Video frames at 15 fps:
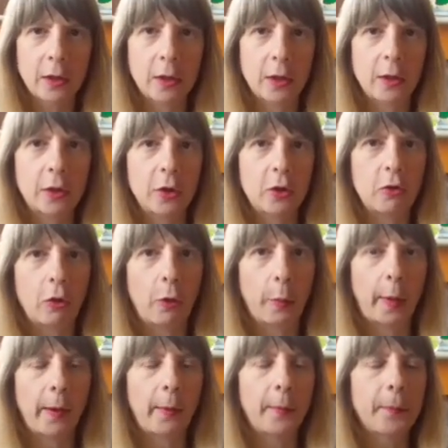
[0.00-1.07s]
to drop
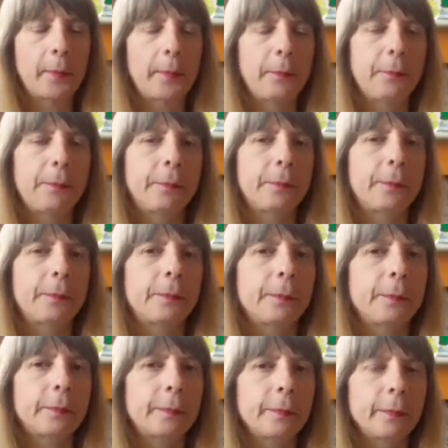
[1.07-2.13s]

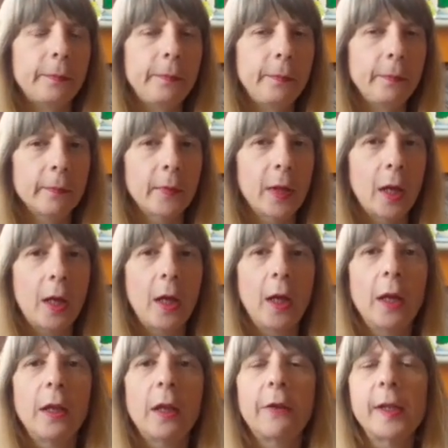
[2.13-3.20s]
in.
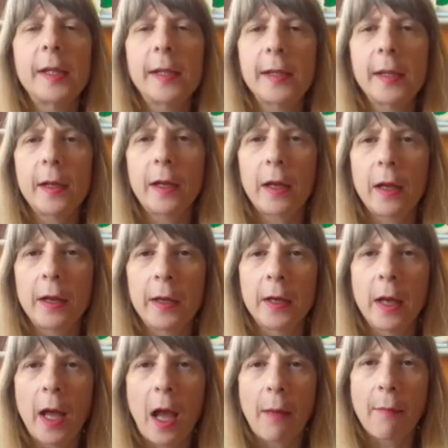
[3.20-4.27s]
There is a
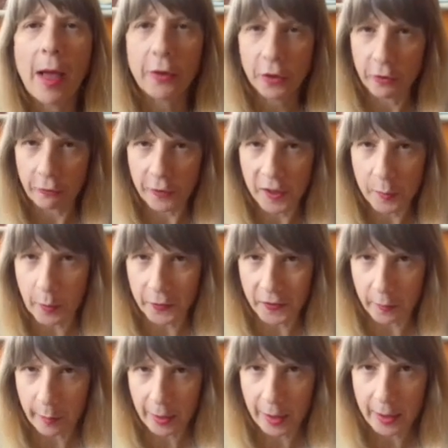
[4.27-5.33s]
certain amount of
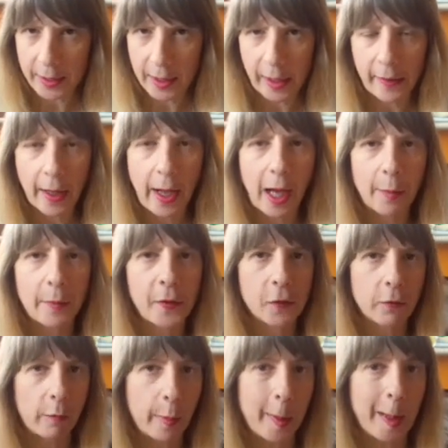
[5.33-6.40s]
responsibility that
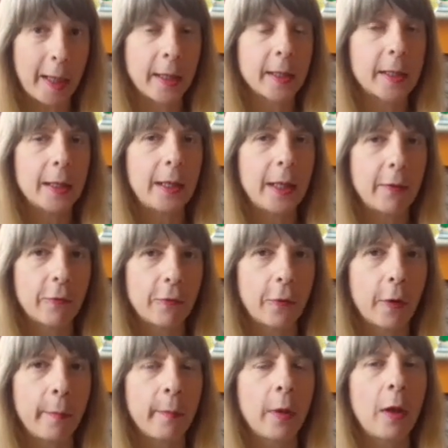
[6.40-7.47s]
happens when we begin to live
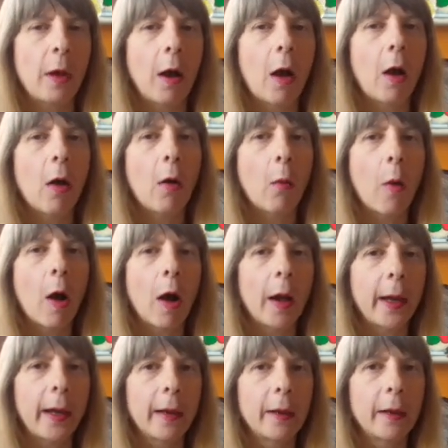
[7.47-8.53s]
from our
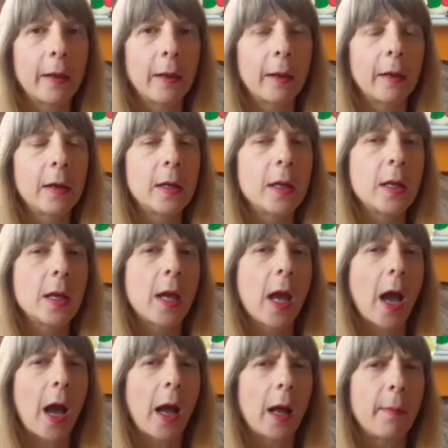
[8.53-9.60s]

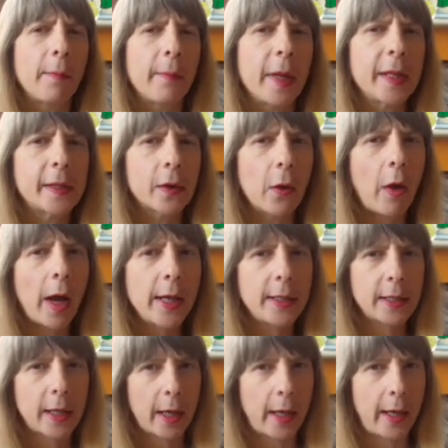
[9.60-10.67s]
why. It's
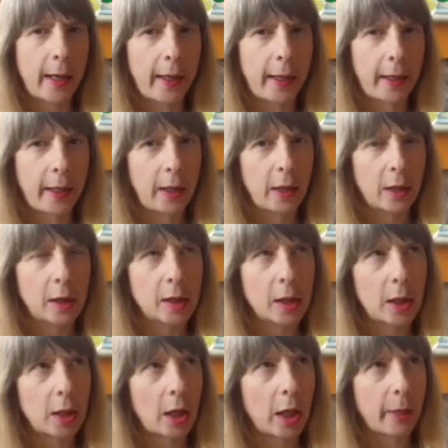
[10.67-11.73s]
quite a,
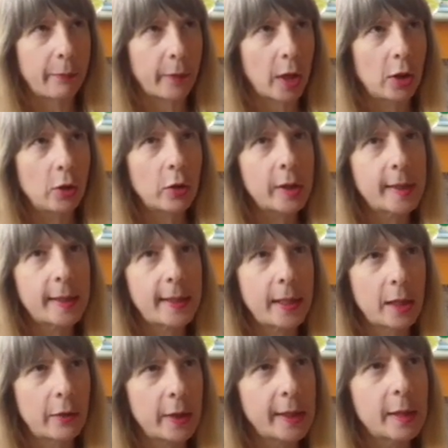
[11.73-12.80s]
not a
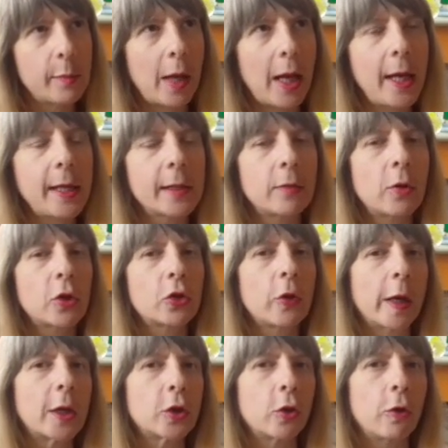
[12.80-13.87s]
serious place. I'm not
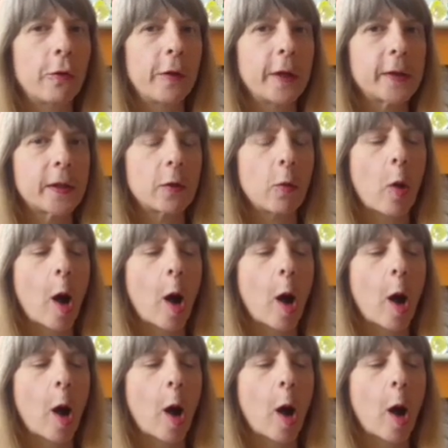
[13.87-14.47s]
quite sure if it's